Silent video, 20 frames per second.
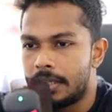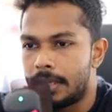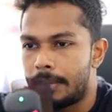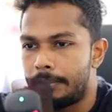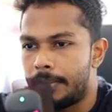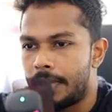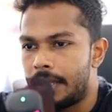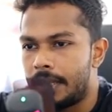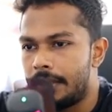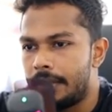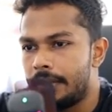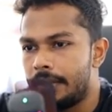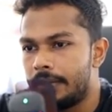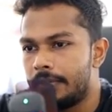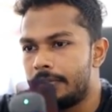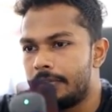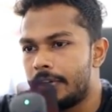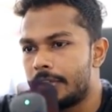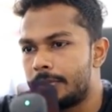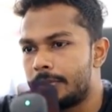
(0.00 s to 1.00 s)
apply
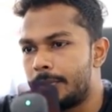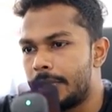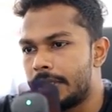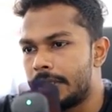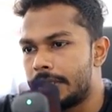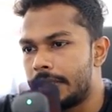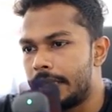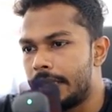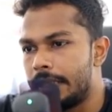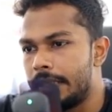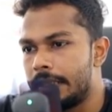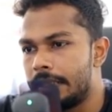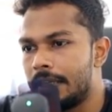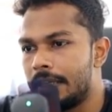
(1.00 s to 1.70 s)
workspace edit.